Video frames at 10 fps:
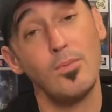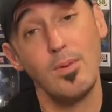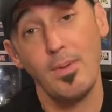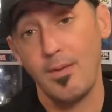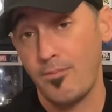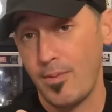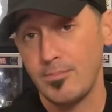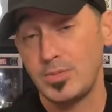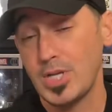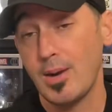we make
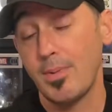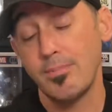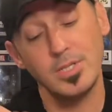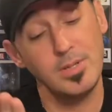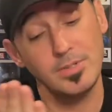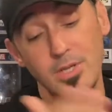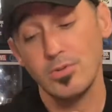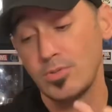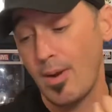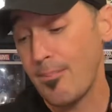from channel memberships
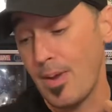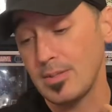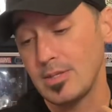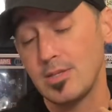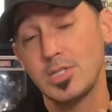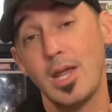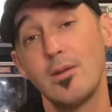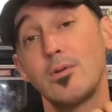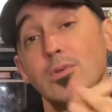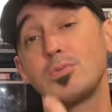goes right back to the
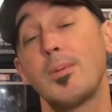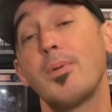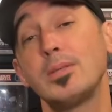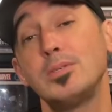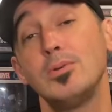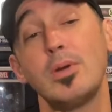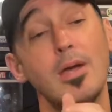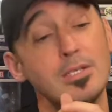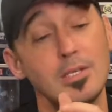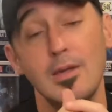channel, goes right back to you
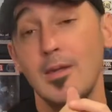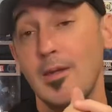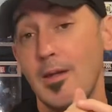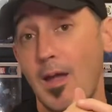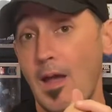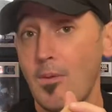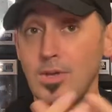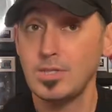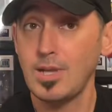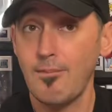guys. When
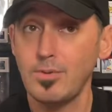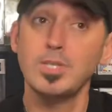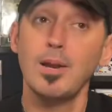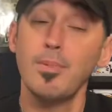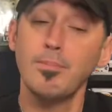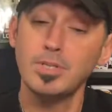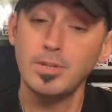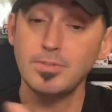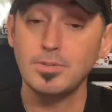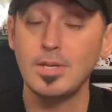you sign up for channel
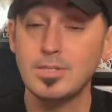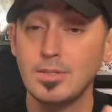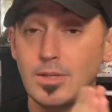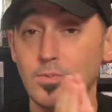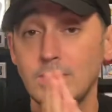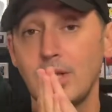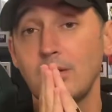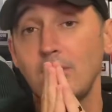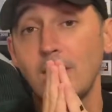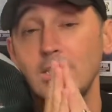memberships, instantly we
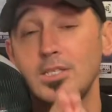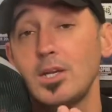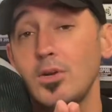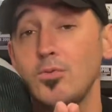send a sticker